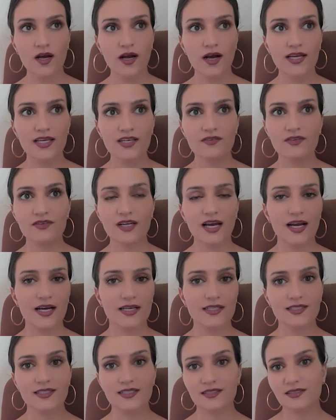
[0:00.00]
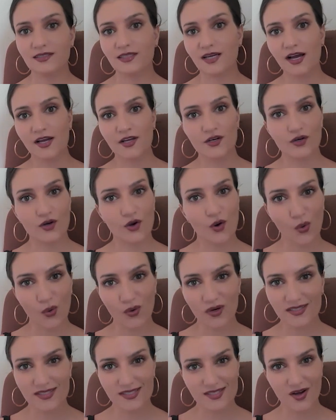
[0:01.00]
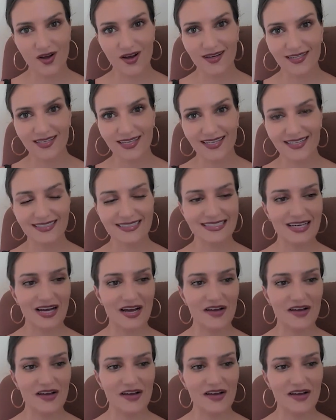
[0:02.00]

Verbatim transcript: I even had an entire course on it.